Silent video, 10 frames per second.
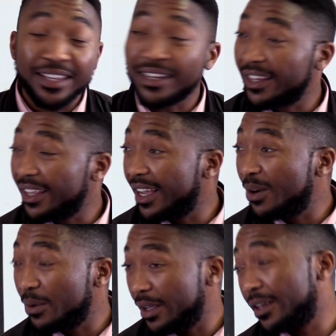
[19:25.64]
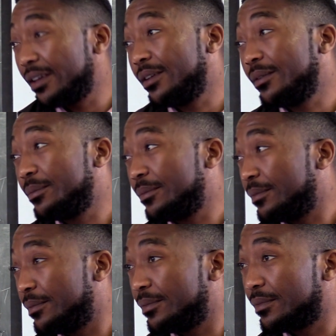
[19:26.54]
in their work.
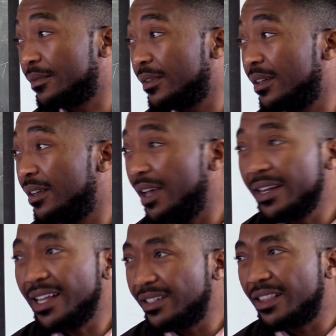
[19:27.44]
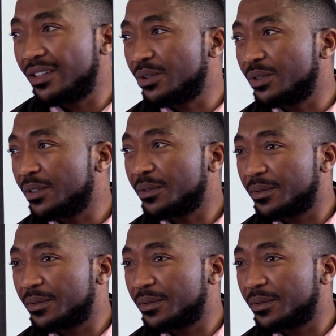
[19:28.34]
And that's the truth.